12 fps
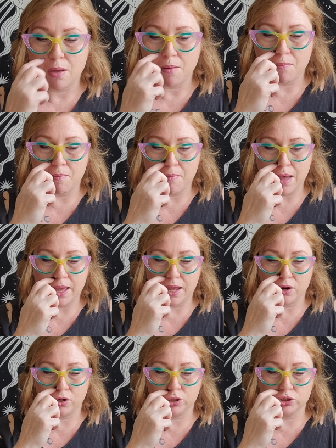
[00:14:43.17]
May
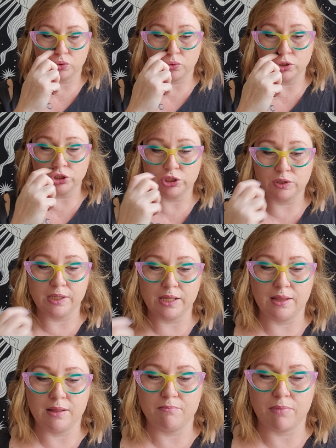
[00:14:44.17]
her torch
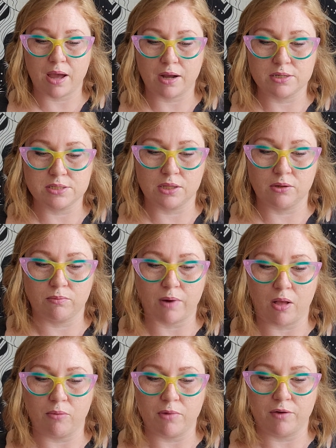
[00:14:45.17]
lead them back to the
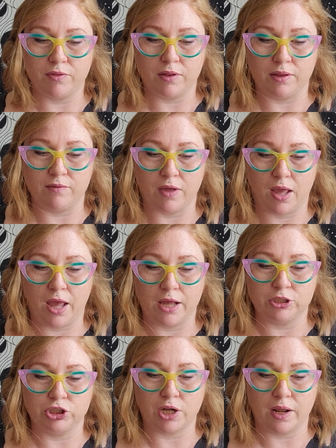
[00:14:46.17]
realm of the living
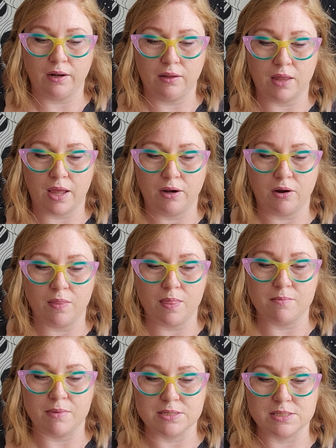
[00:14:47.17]
and shine a light on the
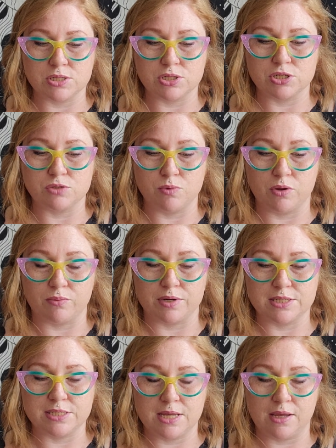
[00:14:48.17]
messages we
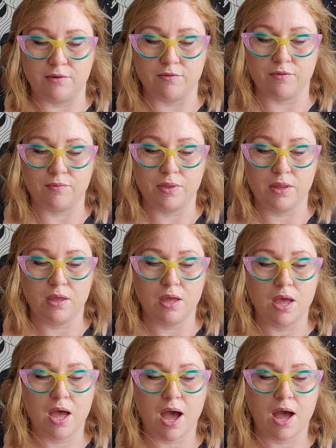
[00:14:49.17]
receive.
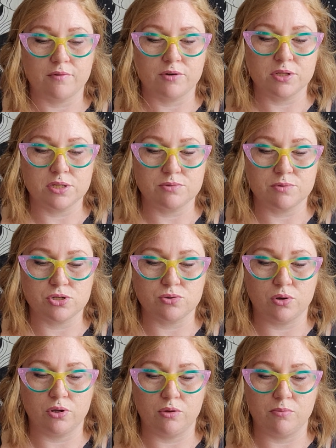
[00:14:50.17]
After this
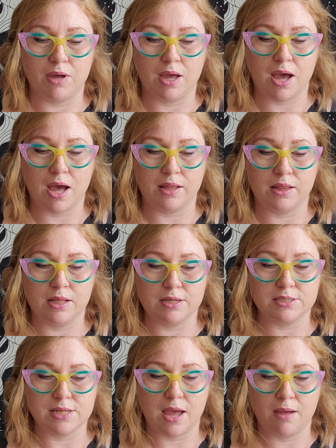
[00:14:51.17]
ritual, you may add
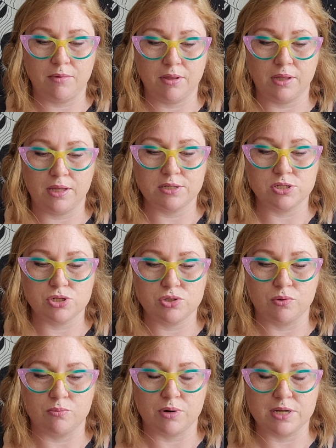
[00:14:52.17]
this amulet to
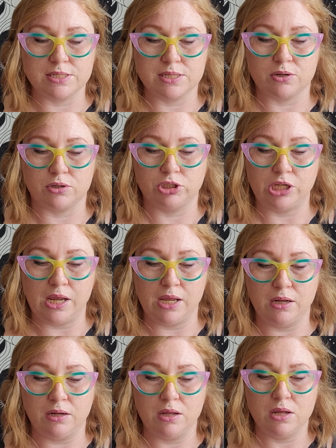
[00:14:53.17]
a bracelet or
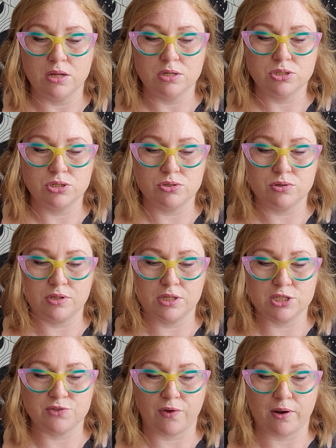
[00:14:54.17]
chain. To do
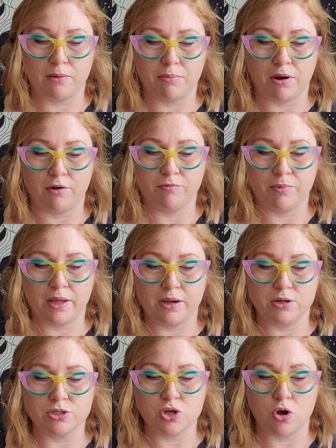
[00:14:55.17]
this, find a pair of
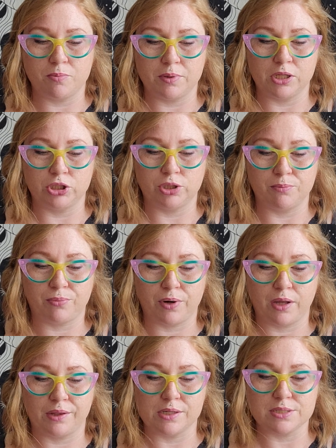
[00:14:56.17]
pliers, open the jump
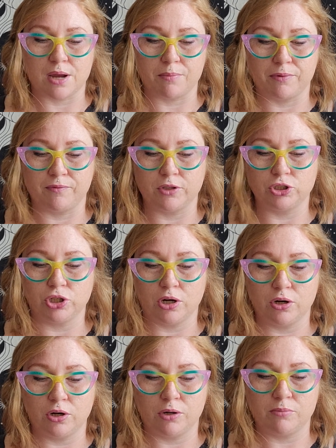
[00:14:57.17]
ring on the top of the
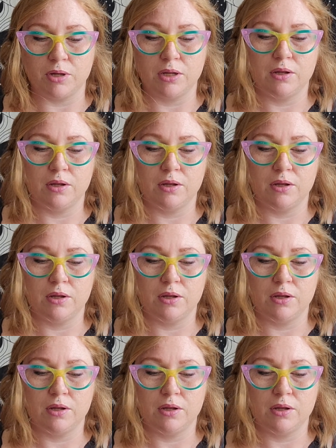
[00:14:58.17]
charm,